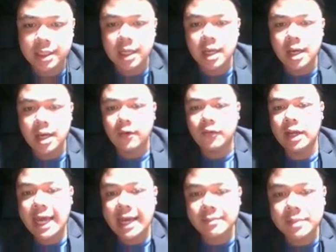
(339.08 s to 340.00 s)
for labs
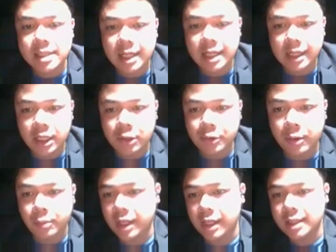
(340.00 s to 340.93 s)
equipped
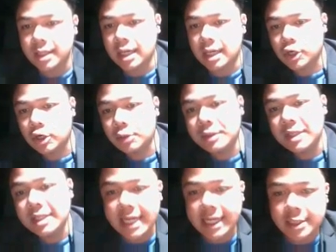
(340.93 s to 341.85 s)
with computer and
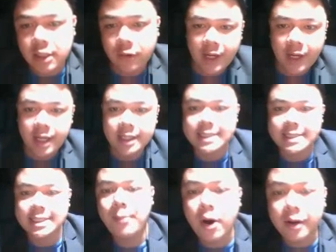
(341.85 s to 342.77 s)
software that
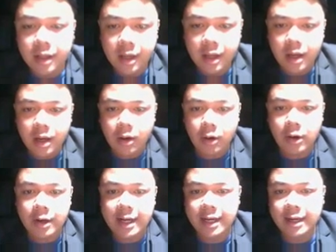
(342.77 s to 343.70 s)
support online
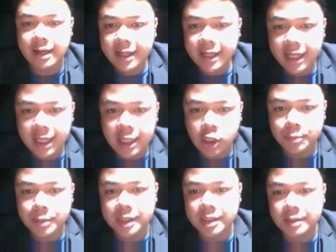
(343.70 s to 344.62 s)
learning,
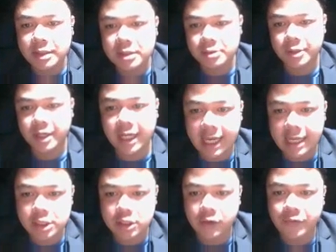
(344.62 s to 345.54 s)
computer-based training, and software
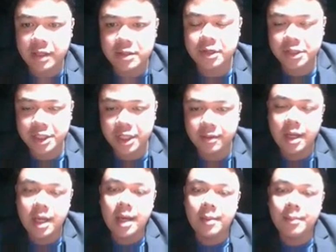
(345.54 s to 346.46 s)
instruction.
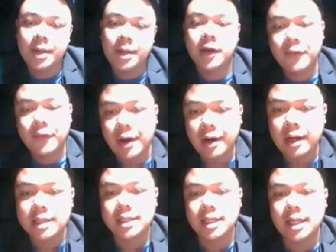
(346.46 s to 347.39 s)
But of course,
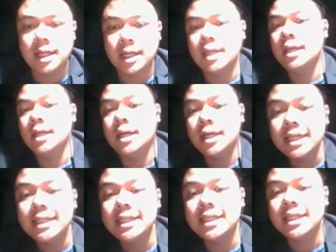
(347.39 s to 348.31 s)
a
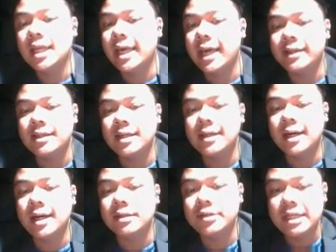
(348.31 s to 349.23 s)
dedicated
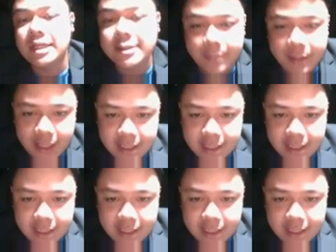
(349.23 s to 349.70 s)
training space